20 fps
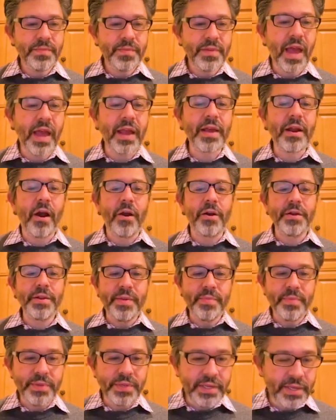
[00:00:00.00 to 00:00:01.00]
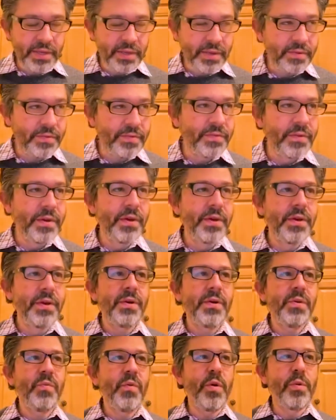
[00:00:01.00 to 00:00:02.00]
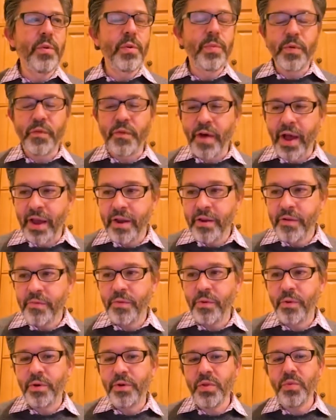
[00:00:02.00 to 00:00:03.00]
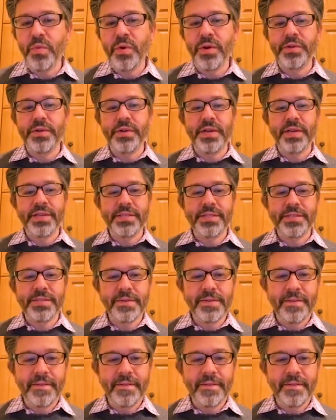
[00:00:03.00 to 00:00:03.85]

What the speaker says: I can hardly believe we were provided for in the wilderness.